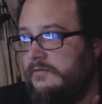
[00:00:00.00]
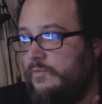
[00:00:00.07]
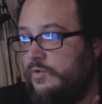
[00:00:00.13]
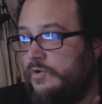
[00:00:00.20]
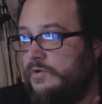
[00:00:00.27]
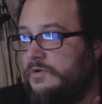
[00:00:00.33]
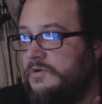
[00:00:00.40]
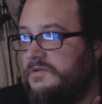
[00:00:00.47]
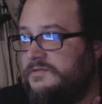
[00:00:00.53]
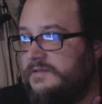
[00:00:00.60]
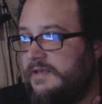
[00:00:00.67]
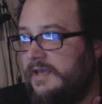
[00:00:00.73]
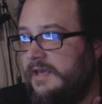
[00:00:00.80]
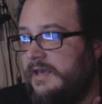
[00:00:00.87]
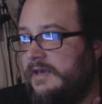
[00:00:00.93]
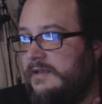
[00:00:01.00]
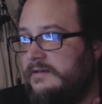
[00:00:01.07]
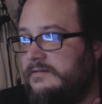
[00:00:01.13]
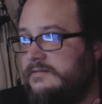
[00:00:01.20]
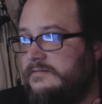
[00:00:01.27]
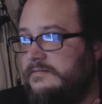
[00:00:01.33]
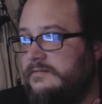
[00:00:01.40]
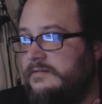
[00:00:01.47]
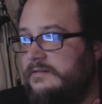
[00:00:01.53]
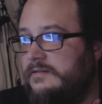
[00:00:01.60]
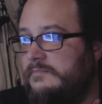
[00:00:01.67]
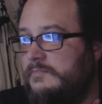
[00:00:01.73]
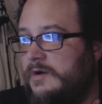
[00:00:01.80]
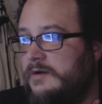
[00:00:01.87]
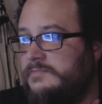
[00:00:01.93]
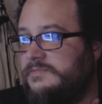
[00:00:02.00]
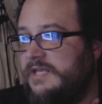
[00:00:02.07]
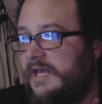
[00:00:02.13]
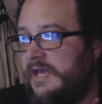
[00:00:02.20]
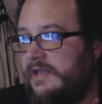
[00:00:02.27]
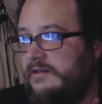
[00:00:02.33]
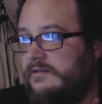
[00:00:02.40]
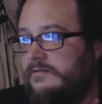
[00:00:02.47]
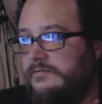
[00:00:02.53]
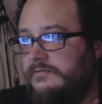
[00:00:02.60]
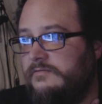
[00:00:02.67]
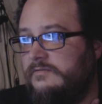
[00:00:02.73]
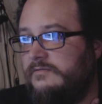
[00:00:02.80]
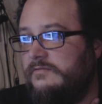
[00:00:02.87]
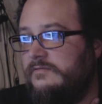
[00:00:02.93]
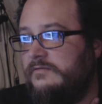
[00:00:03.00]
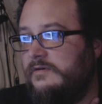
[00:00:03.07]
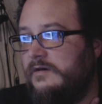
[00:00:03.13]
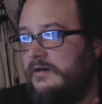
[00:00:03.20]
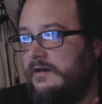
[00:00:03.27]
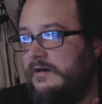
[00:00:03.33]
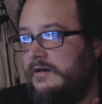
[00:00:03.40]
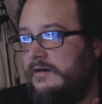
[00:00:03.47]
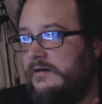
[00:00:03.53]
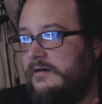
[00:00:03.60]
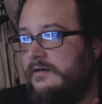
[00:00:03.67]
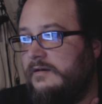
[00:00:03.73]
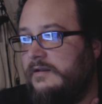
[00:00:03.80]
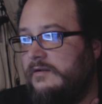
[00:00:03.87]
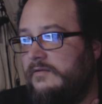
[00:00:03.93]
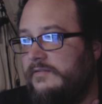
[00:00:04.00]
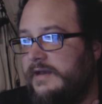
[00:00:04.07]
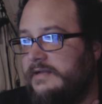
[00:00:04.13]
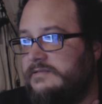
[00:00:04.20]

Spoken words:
world and mom's head and all that